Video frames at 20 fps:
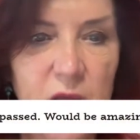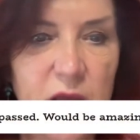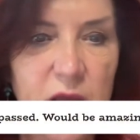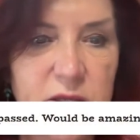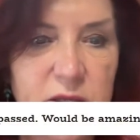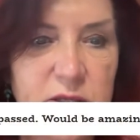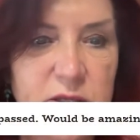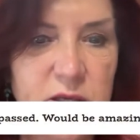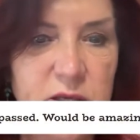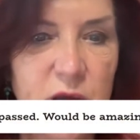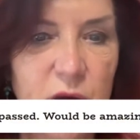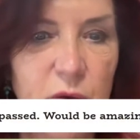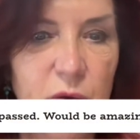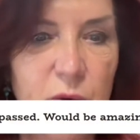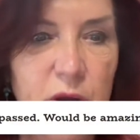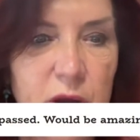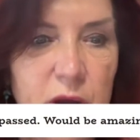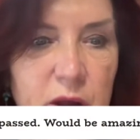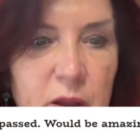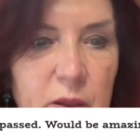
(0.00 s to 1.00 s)
So
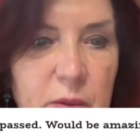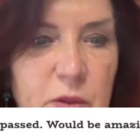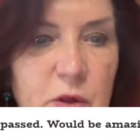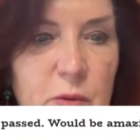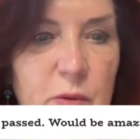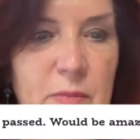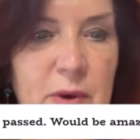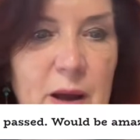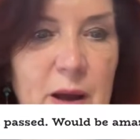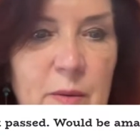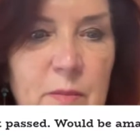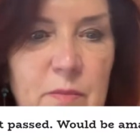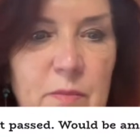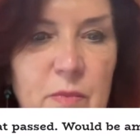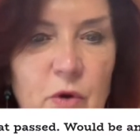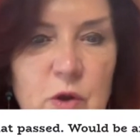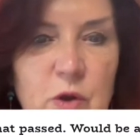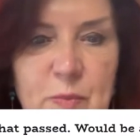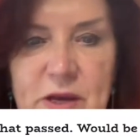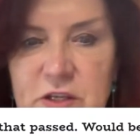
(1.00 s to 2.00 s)
your mum
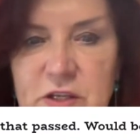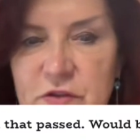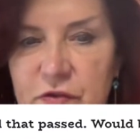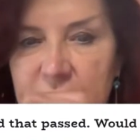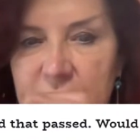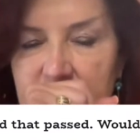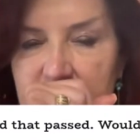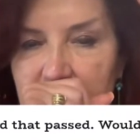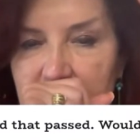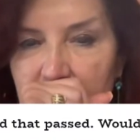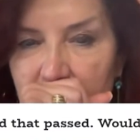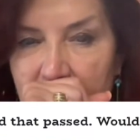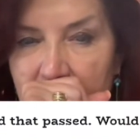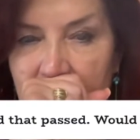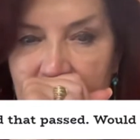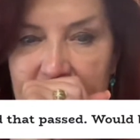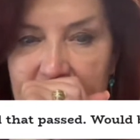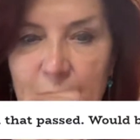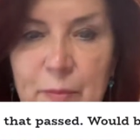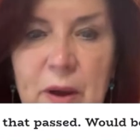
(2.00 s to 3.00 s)
or your best friend
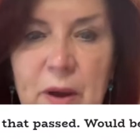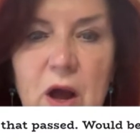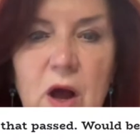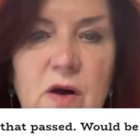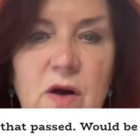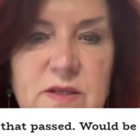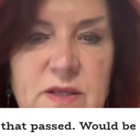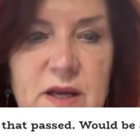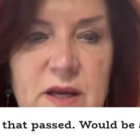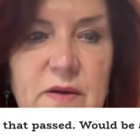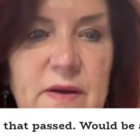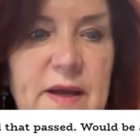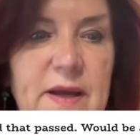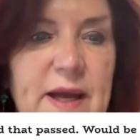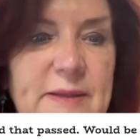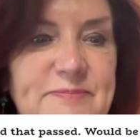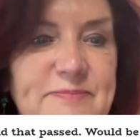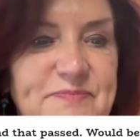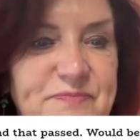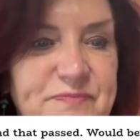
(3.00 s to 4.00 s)
that passed. Okay.